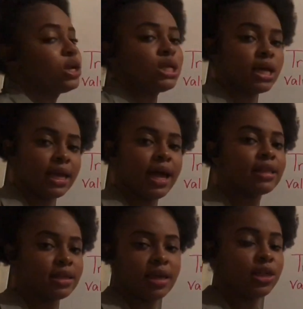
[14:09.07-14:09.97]
looking at
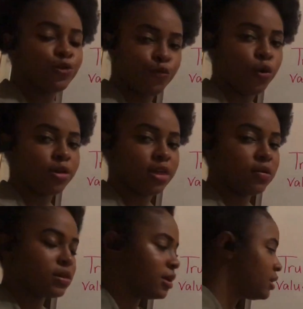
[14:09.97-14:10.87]
is
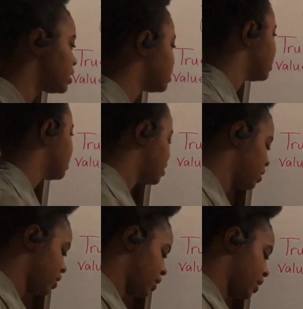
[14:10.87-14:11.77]
4,000.
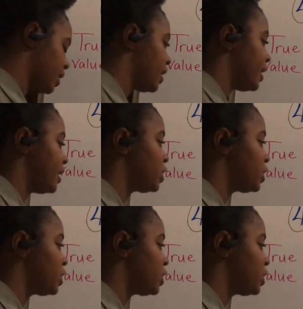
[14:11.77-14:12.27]
Let's